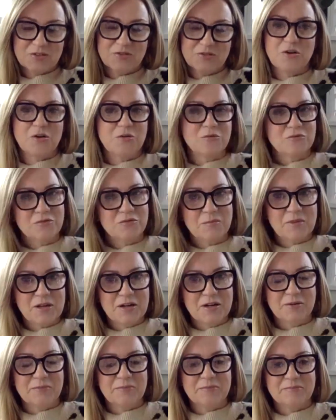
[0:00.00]
grown from
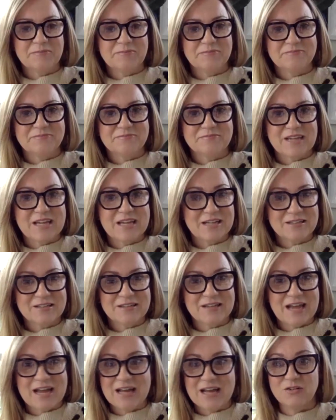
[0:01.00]
there and
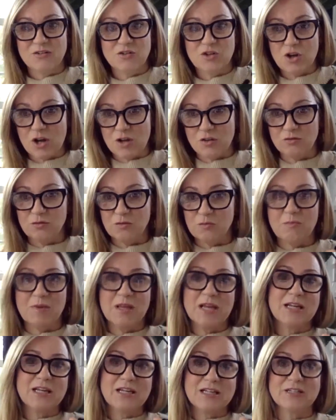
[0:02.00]
had gone through
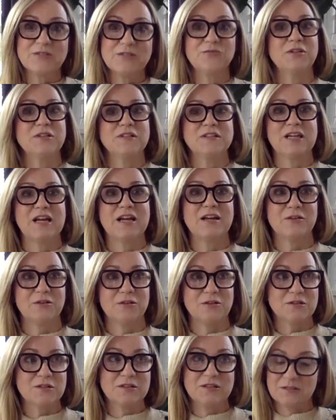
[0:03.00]
many different
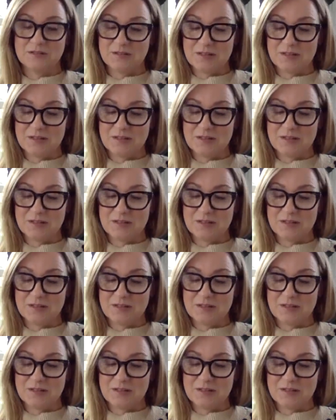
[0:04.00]
cycles.